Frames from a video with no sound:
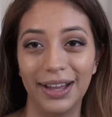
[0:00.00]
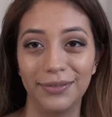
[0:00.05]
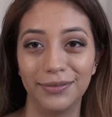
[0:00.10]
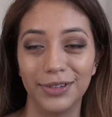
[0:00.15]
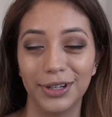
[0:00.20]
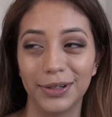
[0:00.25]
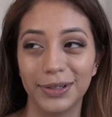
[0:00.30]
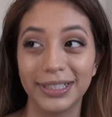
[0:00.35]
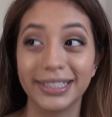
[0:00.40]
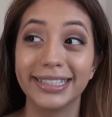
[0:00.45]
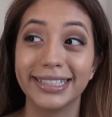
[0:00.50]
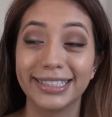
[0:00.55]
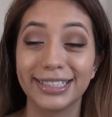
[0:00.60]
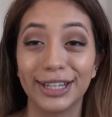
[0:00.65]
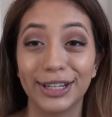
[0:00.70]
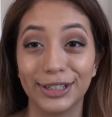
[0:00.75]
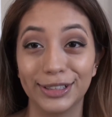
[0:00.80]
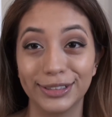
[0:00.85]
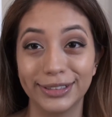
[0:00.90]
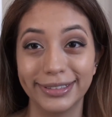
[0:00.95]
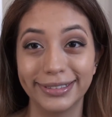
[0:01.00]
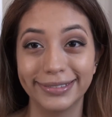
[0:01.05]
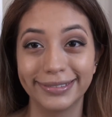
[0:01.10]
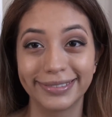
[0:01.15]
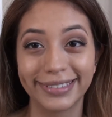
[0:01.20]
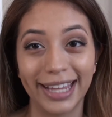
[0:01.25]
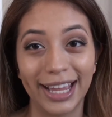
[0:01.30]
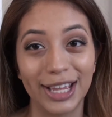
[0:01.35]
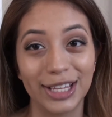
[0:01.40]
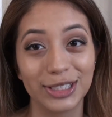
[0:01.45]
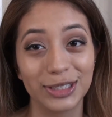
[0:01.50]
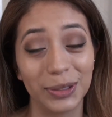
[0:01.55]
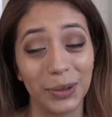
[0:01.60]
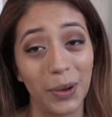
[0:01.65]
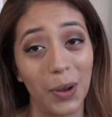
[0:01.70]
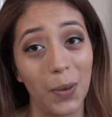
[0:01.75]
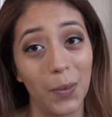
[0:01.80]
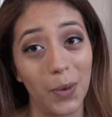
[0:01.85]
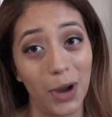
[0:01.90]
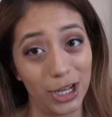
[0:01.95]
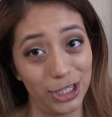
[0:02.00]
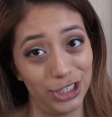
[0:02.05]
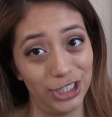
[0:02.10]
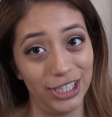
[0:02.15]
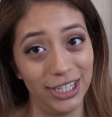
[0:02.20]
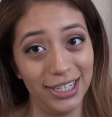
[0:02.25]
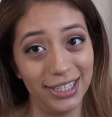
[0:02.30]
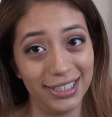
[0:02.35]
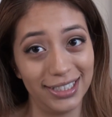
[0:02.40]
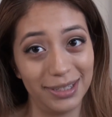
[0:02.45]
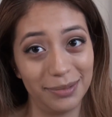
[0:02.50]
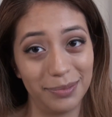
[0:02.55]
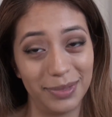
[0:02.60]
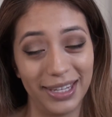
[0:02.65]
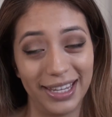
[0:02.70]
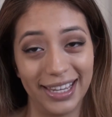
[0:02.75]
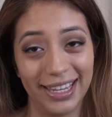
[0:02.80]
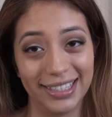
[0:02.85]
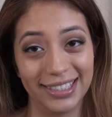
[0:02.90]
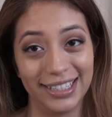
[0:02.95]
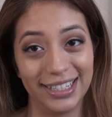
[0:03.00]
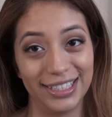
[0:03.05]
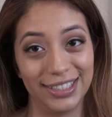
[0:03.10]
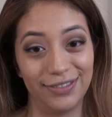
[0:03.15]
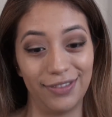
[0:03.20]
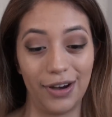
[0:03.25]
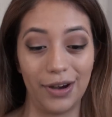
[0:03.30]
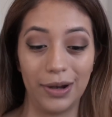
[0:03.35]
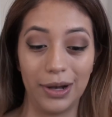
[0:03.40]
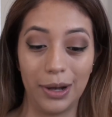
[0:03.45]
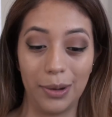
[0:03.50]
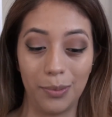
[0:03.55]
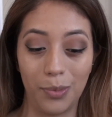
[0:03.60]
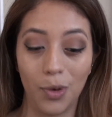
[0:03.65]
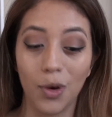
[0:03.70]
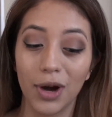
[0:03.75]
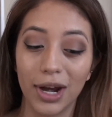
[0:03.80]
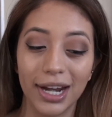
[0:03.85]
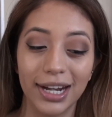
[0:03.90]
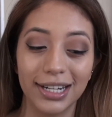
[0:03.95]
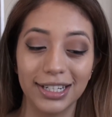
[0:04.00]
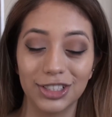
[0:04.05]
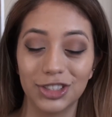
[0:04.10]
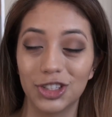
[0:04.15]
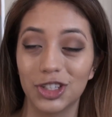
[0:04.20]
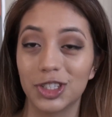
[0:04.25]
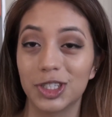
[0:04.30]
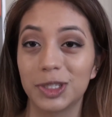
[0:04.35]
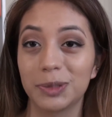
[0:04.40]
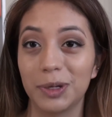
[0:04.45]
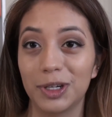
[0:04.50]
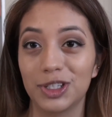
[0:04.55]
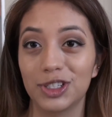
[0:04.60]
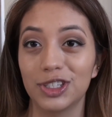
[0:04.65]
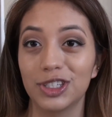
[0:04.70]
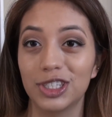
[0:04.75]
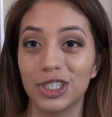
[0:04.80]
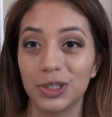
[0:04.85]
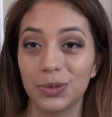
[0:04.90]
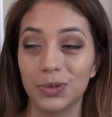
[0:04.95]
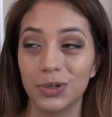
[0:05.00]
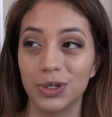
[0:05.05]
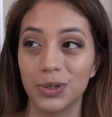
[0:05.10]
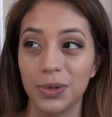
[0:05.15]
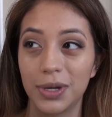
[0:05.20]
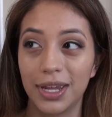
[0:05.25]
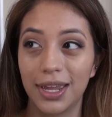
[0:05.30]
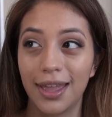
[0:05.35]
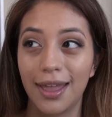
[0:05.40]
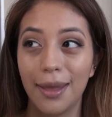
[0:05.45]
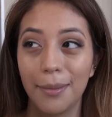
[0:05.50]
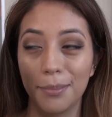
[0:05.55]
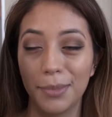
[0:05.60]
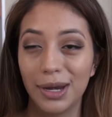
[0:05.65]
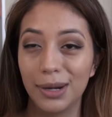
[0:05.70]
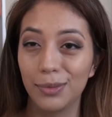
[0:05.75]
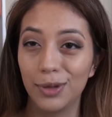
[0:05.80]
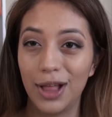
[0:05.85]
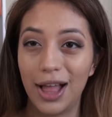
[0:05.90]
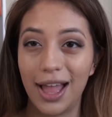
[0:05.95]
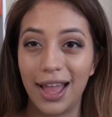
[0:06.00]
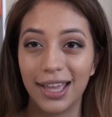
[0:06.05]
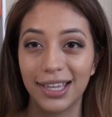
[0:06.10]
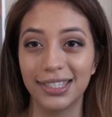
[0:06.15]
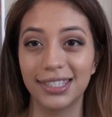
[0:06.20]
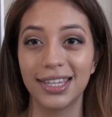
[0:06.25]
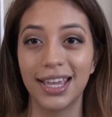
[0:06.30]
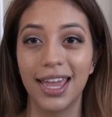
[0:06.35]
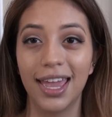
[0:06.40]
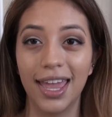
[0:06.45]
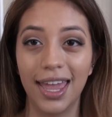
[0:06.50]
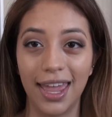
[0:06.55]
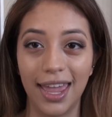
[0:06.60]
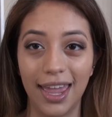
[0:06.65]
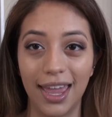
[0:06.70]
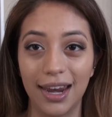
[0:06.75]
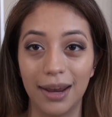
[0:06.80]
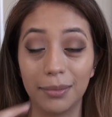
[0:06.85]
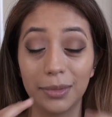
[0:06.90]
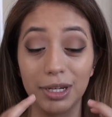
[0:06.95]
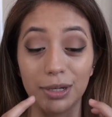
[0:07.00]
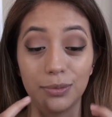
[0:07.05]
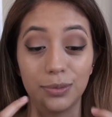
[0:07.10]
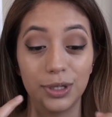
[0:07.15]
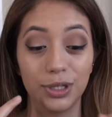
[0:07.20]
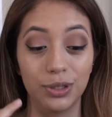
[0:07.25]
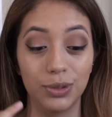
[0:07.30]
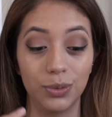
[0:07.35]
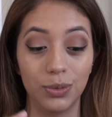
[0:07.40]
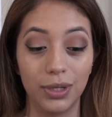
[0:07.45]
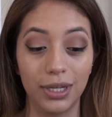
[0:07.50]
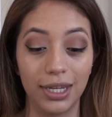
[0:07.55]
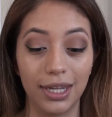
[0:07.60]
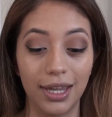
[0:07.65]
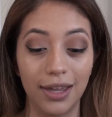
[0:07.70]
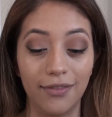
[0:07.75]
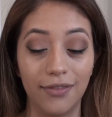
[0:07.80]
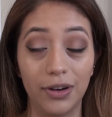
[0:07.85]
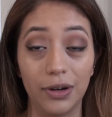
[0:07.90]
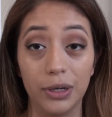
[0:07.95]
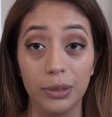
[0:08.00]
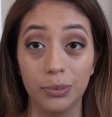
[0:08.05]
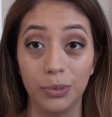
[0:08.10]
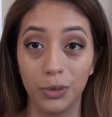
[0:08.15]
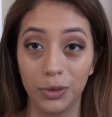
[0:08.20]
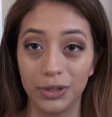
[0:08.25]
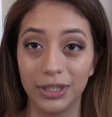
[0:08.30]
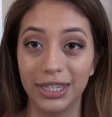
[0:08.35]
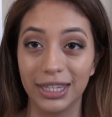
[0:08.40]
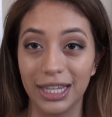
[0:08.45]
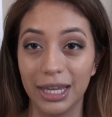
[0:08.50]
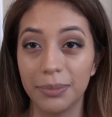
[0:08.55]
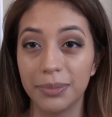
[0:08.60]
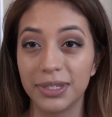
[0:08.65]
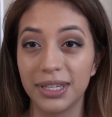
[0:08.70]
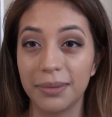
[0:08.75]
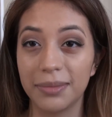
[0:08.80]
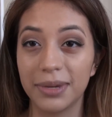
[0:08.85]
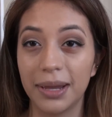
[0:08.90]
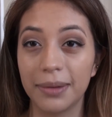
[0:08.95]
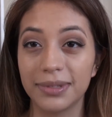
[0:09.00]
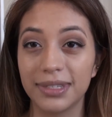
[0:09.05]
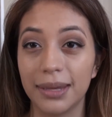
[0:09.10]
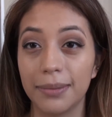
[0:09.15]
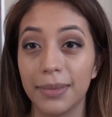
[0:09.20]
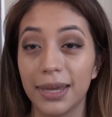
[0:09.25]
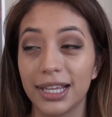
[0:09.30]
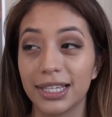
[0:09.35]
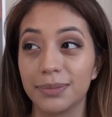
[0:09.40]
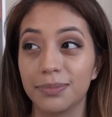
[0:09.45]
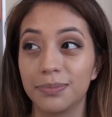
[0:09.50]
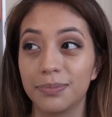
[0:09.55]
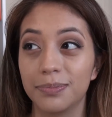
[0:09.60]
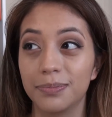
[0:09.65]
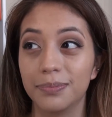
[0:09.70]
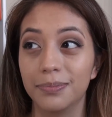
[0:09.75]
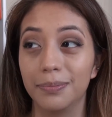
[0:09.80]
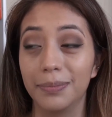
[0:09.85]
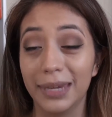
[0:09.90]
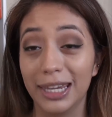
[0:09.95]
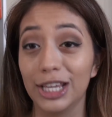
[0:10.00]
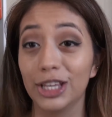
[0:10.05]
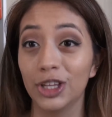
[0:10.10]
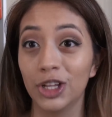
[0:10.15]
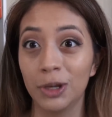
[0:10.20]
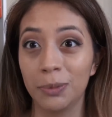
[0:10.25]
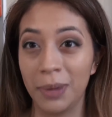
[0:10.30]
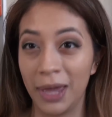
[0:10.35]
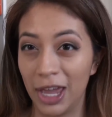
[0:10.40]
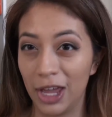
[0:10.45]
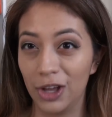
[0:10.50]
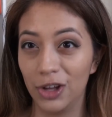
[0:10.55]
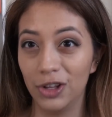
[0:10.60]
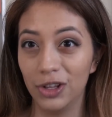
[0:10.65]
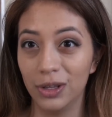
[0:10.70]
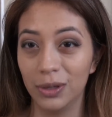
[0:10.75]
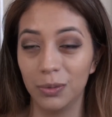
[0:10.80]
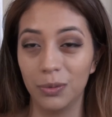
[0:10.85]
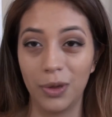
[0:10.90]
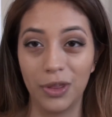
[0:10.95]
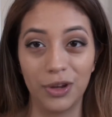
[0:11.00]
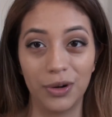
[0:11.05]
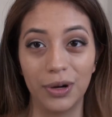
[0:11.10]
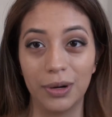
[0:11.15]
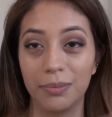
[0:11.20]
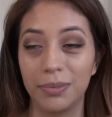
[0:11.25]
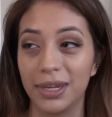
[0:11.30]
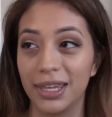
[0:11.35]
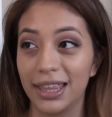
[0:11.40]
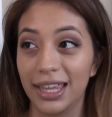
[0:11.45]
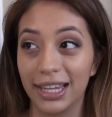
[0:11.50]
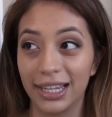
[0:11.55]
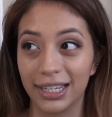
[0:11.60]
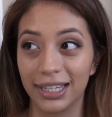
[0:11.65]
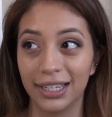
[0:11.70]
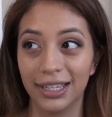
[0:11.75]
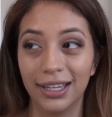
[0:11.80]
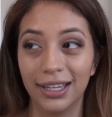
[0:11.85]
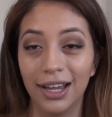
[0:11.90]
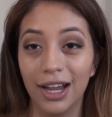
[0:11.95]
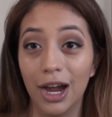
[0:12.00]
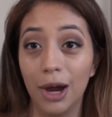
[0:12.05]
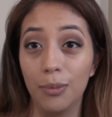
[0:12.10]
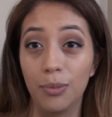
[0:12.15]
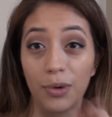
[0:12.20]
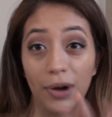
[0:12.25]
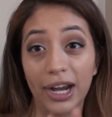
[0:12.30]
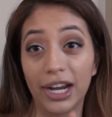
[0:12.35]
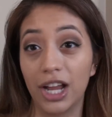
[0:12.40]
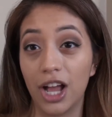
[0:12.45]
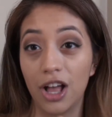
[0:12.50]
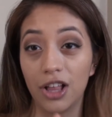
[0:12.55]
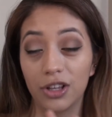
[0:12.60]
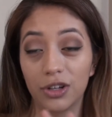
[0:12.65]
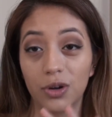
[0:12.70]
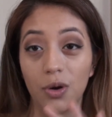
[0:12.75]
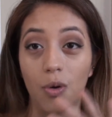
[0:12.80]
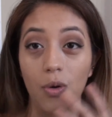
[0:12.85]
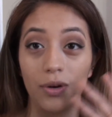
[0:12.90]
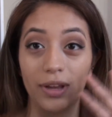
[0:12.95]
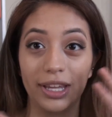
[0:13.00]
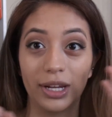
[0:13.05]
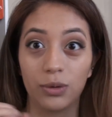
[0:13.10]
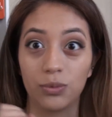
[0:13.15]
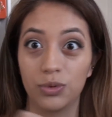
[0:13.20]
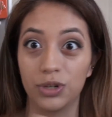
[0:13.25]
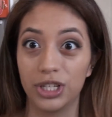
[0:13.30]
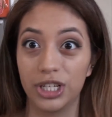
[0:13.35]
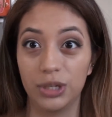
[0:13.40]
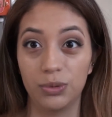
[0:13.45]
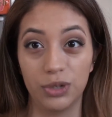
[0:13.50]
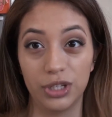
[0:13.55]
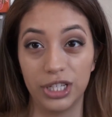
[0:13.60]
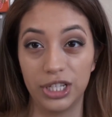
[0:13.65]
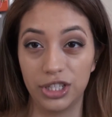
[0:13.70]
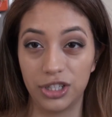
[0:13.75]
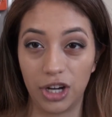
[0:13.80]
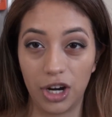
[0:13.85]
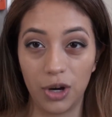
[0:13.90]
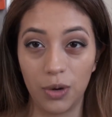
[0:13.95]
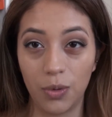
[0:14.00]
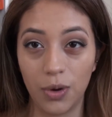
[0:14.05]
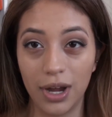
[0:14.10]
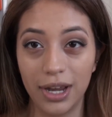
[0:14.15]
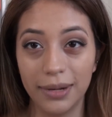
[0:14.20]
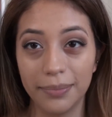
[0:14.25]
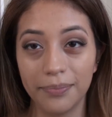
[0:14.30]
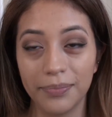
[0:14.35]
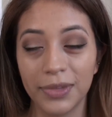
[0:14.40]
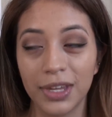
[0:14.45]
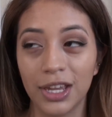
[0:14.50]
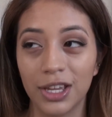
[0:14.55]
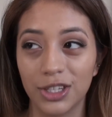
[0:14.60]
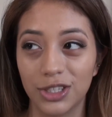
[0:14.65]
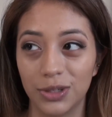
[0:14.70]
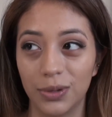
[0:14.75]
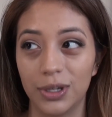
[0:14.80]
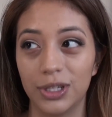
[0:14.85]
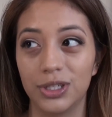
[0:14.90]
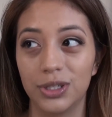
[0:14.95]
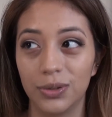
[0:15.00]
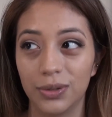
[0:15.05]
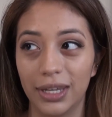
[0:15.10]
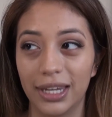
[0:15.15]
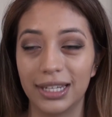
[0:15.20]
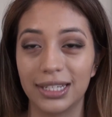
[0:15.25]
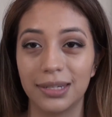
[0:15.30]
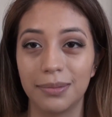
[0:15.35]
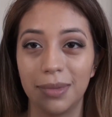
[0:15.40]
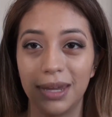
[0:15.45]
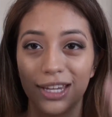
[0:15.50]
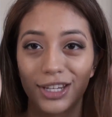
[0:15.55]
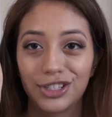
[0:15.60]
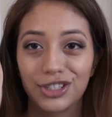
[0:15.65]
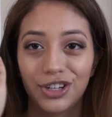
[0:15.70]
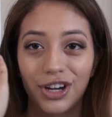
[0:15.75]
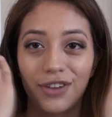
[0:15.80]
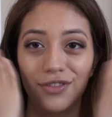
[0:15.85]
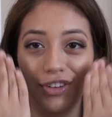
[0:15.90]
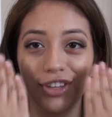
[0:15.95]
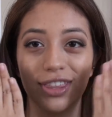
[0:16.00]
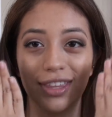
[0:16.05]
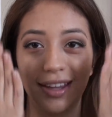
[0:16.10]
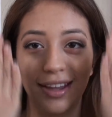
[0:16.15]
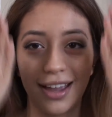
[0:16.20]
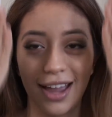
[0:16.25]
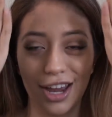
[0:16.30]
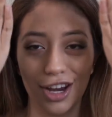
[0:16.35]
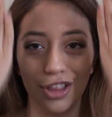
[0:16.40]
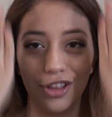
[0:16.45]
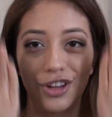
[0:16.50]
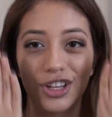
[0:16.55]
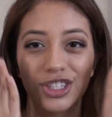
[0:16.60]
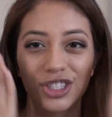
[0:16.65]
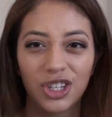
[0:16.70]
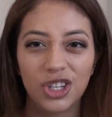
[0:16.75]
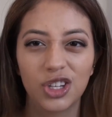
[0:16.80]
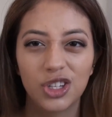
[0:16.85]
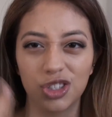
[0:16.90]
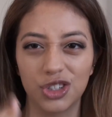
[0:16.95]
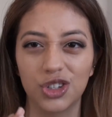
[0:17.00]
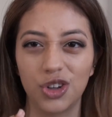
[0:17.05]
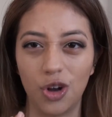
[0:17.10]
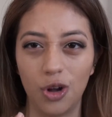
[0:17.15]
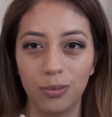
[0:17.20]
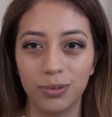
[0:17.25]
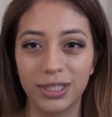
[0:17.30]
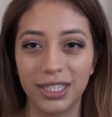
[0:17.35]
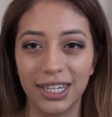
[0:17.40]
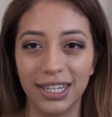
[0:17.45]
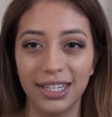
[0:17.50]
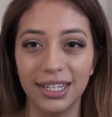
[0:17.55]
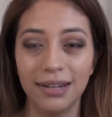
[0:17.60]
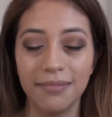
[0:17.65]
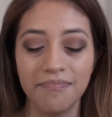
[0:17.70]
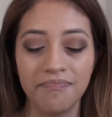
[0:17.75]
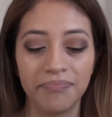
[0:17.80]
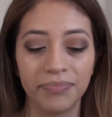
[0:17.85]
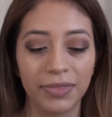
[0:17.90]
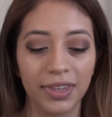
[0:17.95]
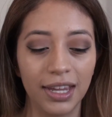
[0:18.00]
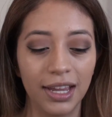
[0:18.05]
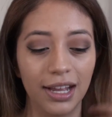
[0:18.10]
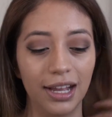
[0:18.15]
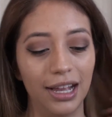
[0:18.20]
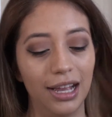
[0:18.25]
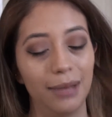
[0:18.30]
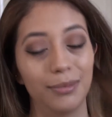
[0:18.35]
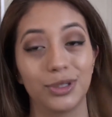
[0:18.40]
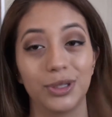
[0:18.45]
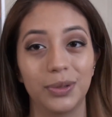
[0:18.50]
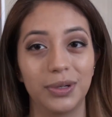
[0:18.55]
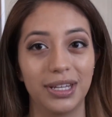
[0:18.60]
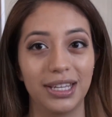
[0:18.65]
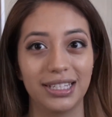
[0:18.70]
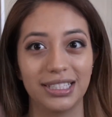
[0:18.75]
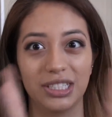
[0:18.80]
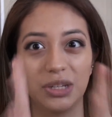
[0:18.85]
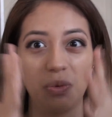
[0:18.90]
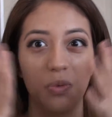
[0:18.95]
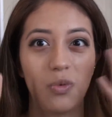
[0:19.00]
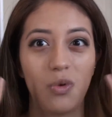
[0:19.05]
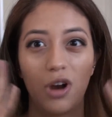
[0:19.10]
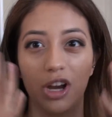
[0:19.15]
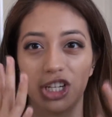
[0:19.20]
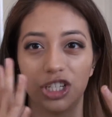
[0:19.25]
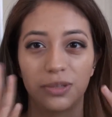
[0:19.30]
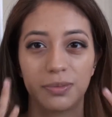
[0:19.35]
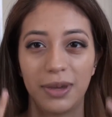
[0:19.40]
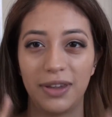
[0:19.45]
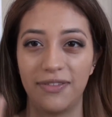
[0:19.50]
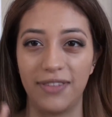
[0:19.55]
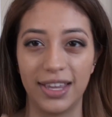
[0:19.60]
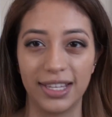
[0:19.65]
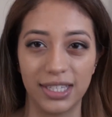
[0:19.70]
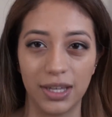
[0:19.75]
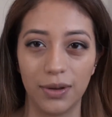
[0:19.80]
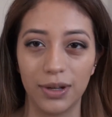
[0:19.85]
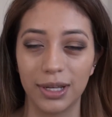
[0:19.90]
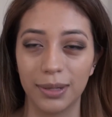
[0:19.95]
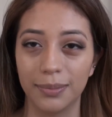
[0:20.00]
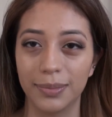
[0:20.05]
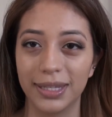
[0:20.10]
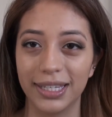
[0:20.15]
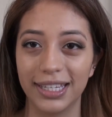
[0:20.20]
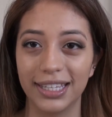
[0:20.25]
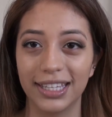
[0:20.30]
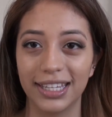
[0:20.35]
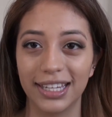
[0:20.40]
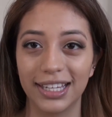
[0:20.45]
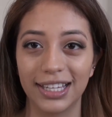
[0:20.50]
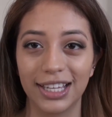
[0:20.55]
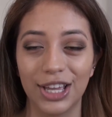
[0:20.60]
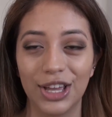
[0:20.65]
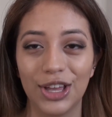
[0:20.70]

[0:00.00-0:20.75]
Very detailed, so go watch it because it is very important, just especially since we're doing minimal eyes and I'm going to be doing a very bold lip. Sometimes that makes me look pale, whether it be like a bright color or like a really, really dark one. So I do like to make sure everything kind of looks sculpted, so it doesn't wash my face out completely.